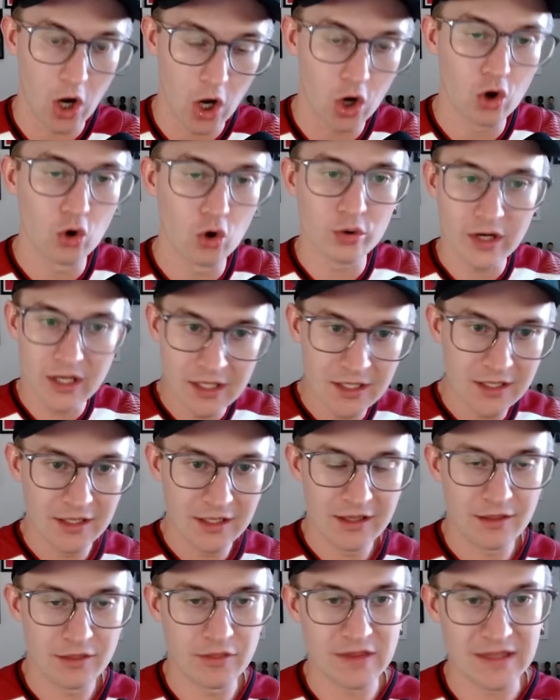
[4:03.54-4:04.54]
own
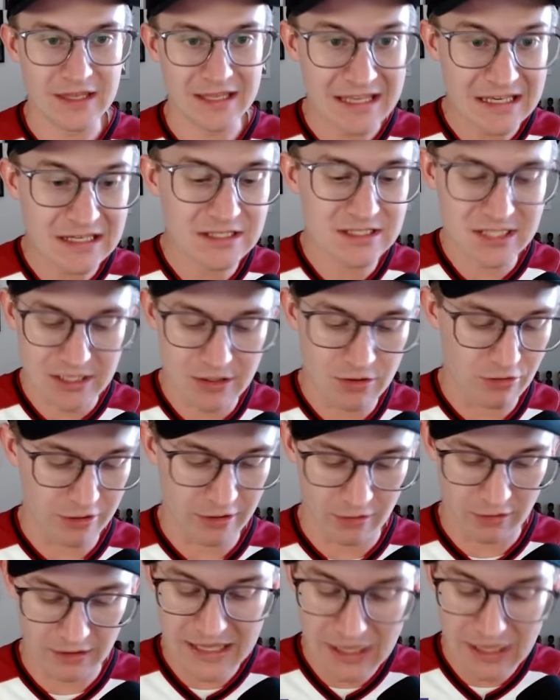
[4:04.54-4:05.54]
the
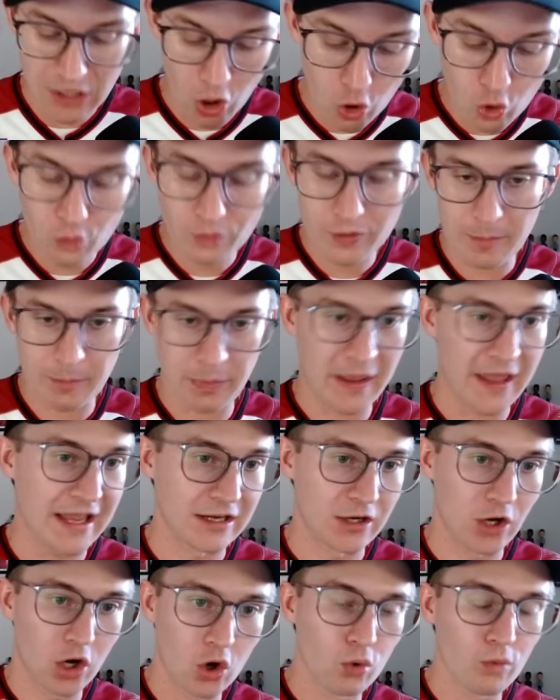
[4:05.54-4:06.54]
interior, own the
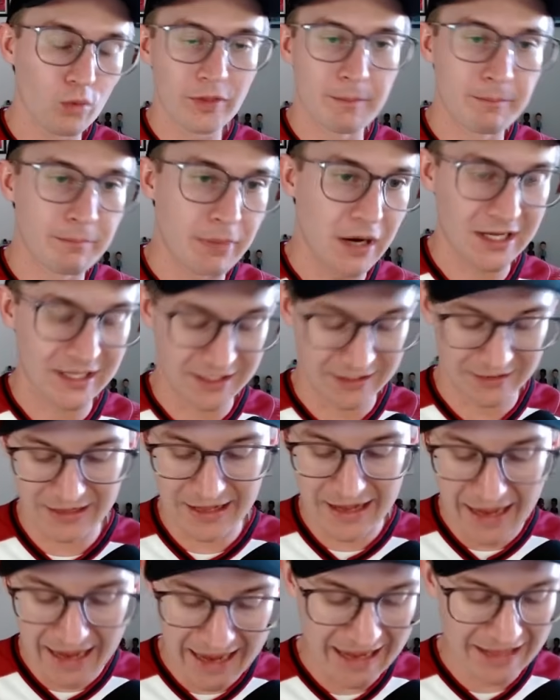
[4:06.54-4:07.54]
paint, own the bucket
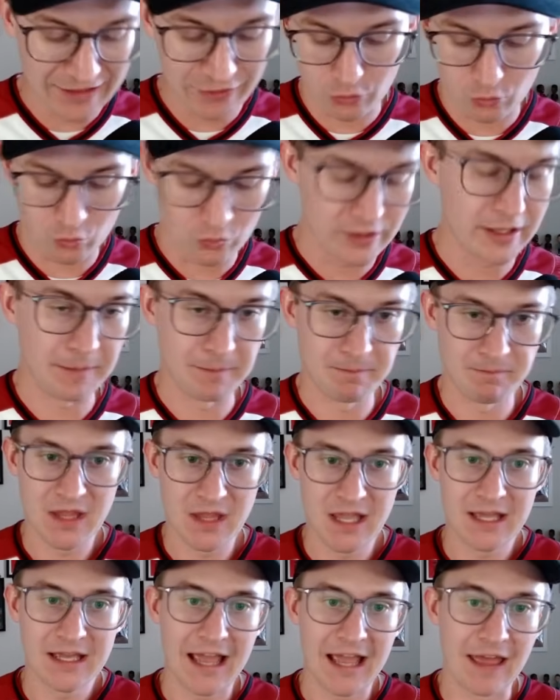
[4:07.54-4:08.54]
at the rim.
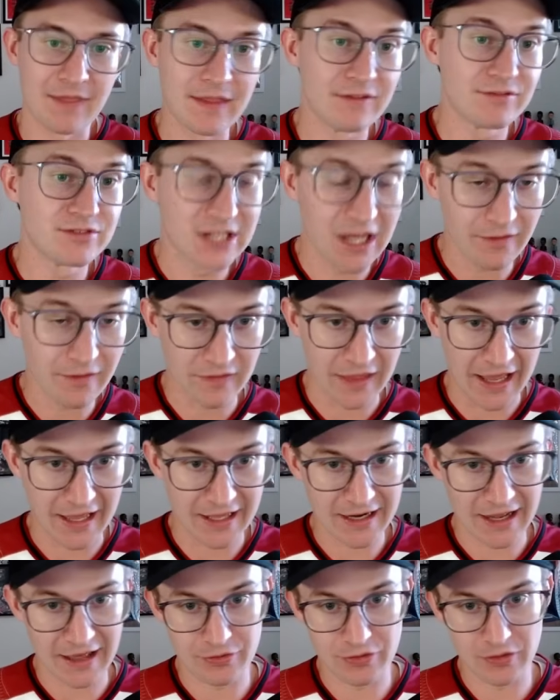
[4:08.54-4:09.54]
And they've done that,
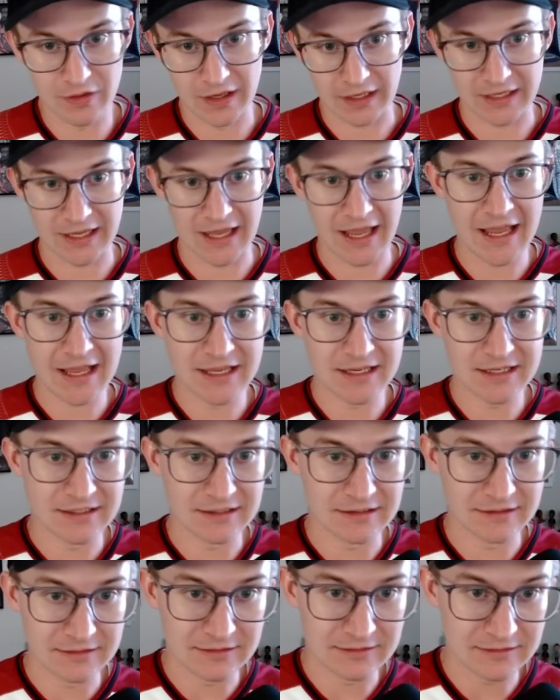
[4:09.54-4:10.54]
I think.
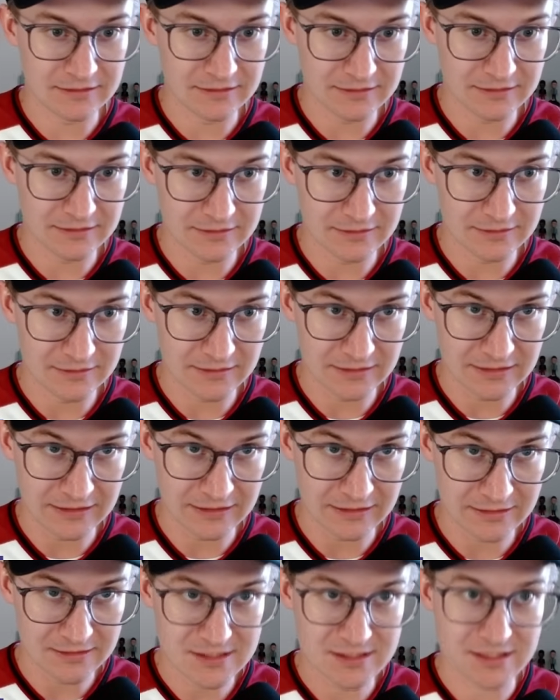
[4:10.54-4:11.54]
And
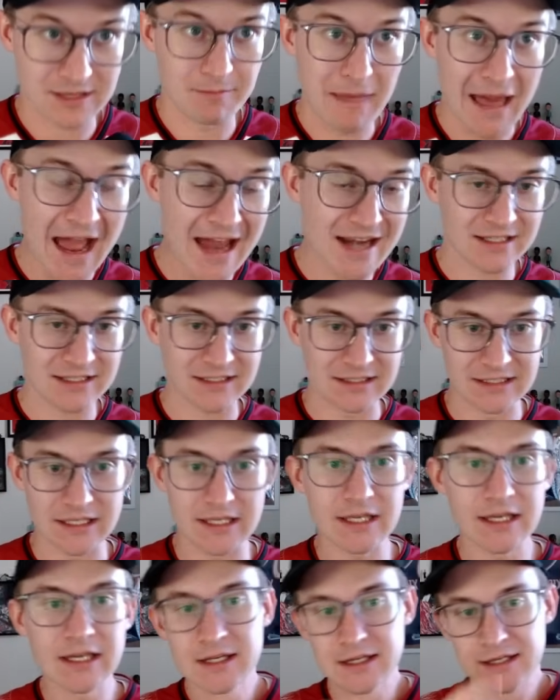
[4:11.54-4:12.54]
schematically,